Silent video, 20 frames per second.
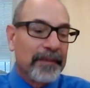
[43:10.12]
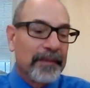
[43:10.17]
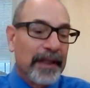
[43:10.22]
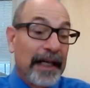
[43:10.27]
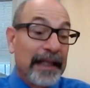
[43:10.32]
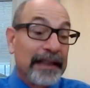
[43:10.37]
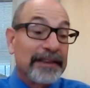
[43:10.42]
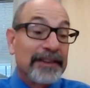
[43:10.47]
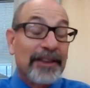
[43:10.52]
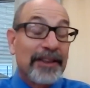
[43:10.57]

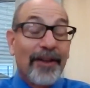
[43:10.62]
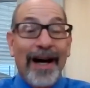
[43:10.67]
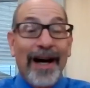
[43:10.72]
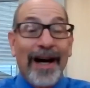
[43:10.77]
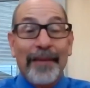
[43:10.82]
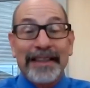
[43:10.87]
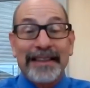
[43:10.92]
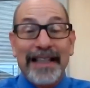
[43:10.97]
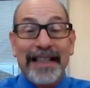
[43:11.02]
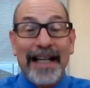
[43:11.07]
And so
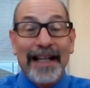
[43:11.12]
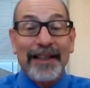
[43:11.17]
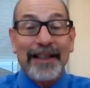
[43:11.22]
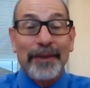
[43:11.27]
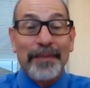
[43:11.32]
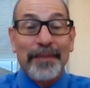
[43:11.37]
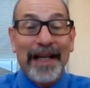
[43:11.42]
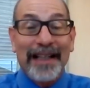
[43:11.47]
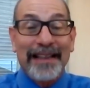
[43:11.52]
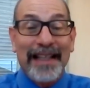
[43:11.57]
I'm excited
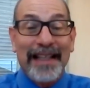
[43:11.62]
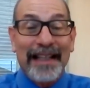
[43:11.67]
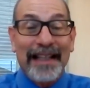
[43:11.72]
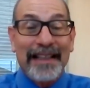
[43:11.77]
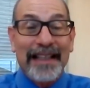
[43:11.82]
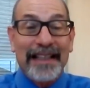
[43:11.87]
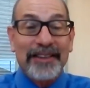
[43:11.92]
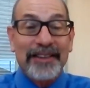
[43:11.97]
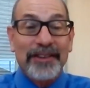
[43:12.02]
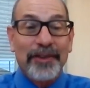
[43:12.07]
about
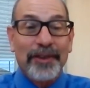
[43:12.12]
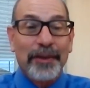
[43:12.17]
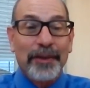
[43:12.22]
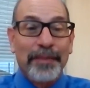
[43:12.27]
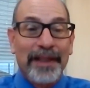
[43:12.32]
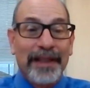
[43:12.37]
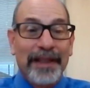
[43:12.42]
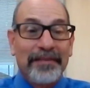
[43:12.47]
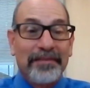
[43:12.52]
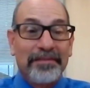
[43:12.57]
that. That's sort of
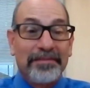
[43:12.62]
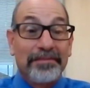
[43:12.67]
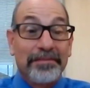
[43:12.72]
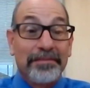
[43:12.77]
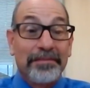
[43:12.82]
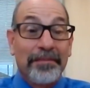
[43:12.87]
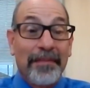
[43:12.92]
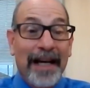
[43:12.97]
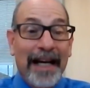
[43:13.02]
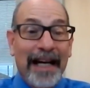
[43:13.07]
been
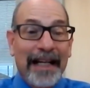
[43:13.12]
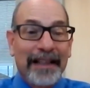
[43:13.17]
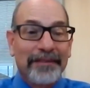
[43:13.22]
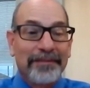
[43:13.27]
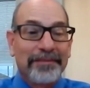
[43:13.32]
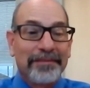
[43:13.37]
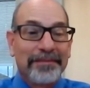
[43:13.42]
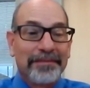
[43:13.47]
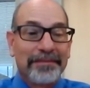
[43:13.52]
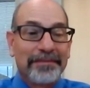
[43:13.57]
my
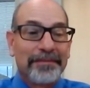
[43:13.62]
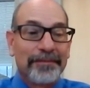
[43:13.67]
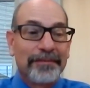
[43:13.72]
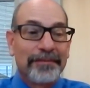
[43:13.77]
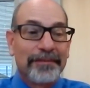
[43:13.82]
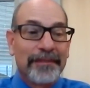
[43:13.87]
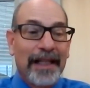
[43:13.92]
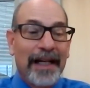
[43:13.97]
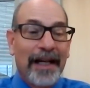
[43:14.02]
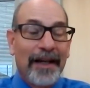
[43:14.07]

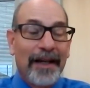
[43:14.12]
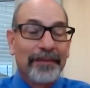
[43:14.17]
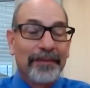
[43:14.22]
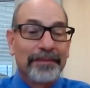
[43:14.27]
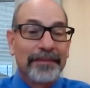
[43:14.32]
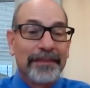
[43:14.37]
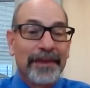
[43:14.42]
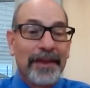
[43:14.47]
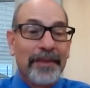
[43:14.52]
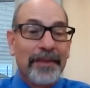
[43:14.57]

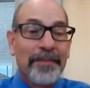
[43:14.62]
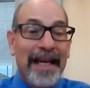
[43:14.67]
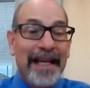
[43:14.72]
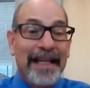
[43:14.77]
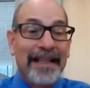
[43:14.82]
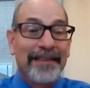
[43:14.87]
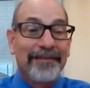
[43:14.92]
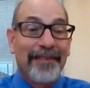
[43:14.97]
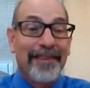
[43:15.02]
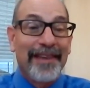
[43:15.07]
the
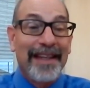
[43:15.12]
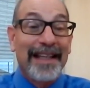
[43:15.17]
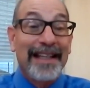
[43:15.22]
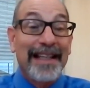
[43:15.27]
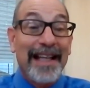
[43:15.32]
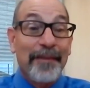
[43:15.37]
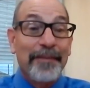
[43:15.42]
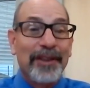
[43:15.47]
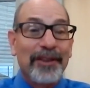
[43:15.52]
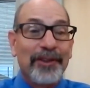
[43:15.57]
main thing
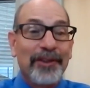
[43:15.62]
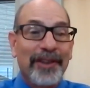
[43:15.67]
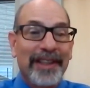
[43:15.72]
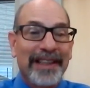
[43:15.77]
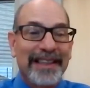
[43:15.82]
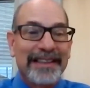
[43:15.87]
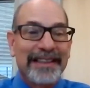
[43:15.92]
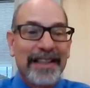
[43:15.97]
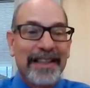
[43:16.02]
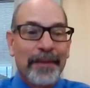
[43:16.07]
that I've been doing
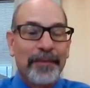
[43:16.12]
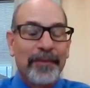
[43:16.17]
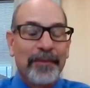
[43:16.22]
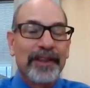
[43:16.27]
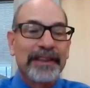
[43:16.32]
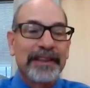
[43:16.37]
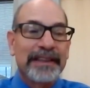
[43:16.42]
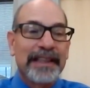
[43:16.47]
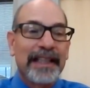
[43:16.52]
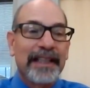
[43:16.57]
this summer
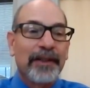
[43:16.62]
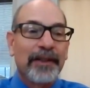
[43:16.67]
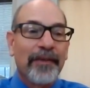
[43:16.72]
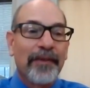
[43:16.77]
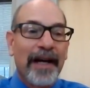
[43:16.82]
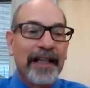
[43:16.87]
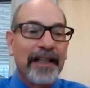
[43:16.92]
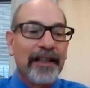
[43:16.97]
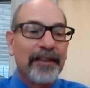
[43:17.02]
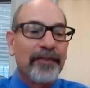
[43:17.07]
is getting
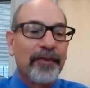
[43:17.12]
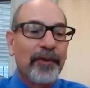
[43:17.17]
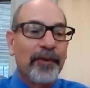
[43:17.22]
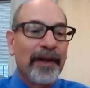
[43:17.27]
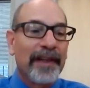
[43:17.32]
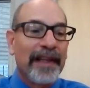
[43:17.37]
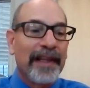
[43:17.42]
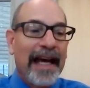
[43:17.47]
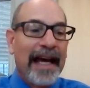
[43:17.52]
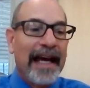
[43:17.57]
ready
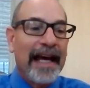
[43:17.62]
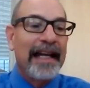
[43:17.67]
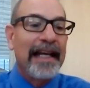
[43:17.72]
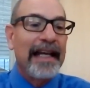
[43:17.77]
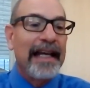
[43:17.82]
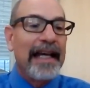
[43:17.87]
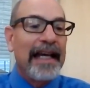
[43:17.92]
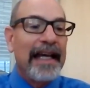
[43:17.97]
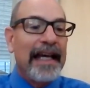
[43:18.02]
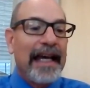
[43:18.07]
for that.
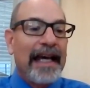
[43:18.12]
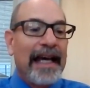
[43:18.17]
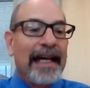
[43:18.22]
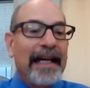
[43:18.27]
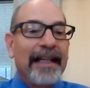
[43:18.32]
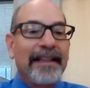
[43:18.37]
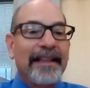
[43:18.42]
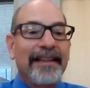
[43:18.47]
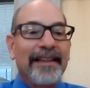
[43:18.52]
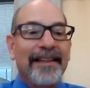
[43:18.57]

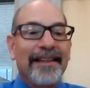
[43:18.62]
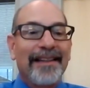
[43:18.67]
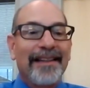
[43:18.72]
And